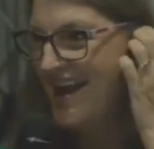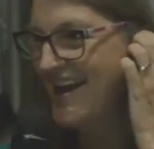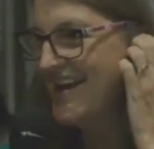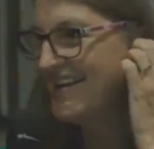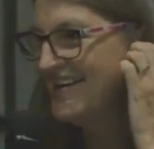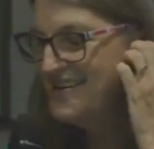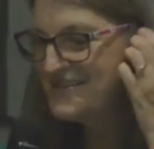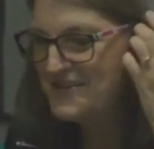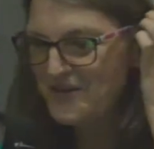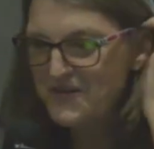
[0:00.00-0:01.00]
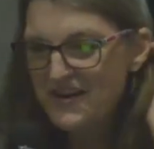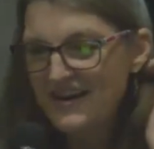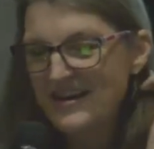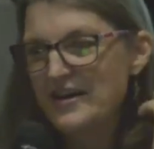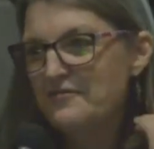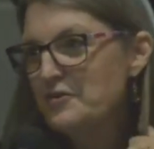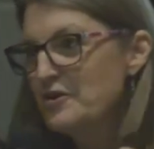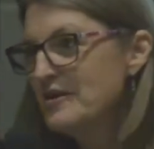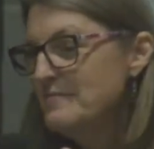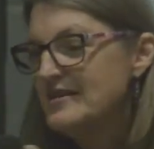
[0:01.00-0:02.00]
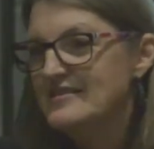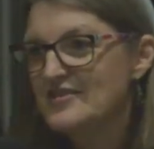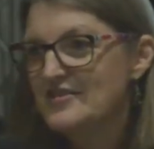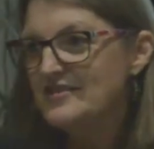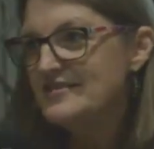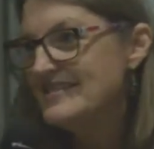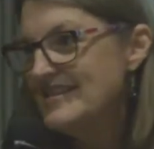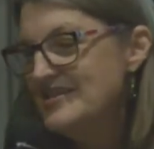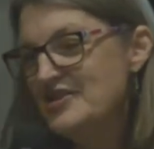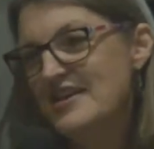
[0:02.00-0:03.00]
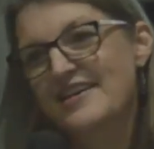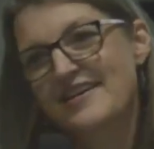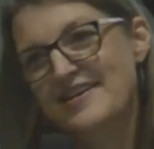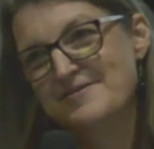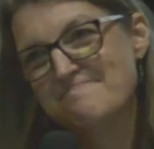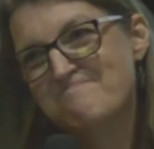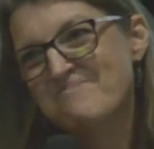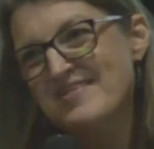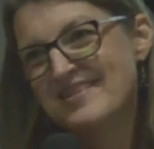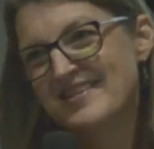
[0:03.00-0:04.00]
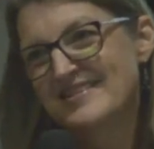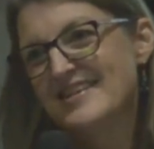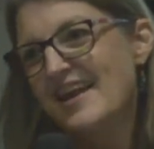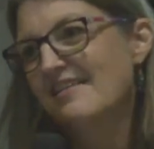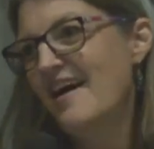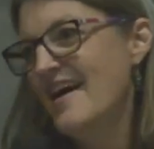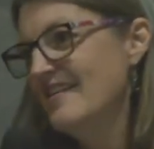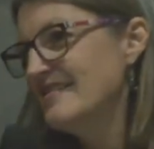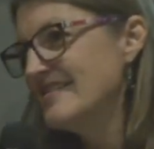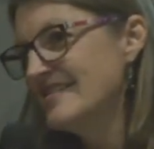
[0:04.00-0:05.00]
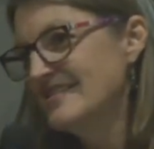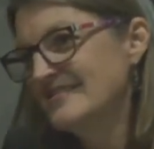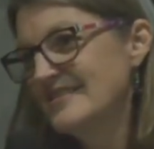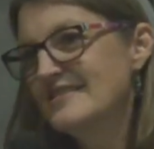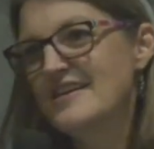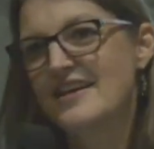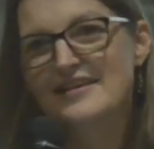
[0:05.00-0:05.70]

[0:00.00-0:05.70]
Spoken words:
And so if you're going to be teaching satellite study